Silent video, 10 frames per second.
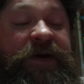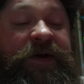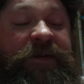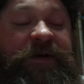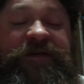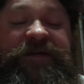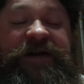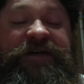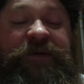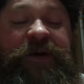What is he
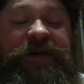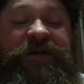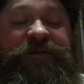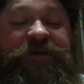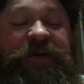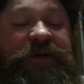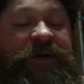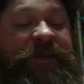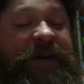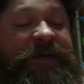doing? the four little
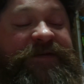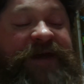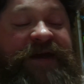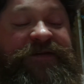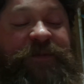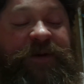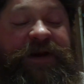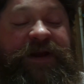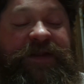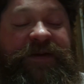puppies asked one
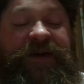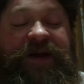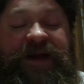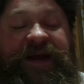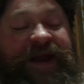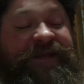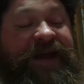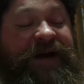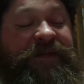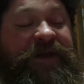another, and
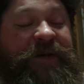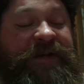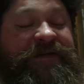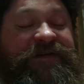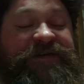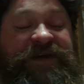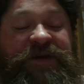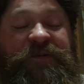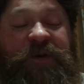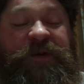down they went to see,
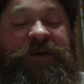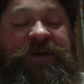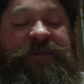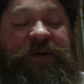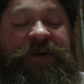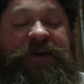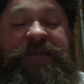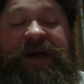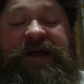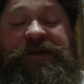roly poly,
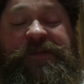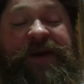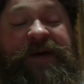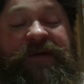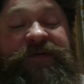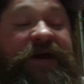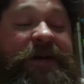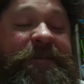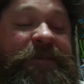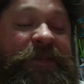pell mell,
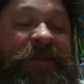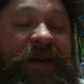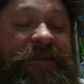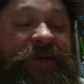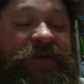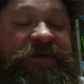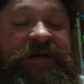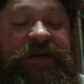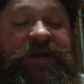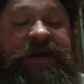tumble bumble,
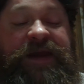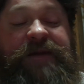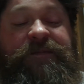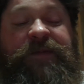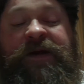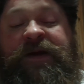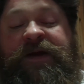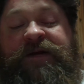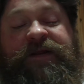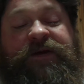till they came
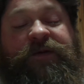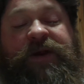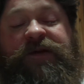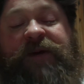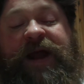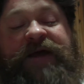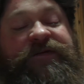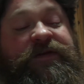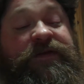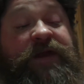to the green grass,
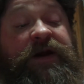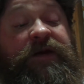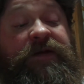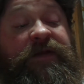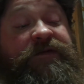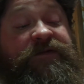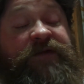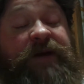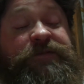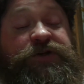and there they
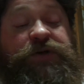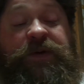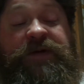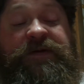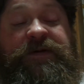stopped short.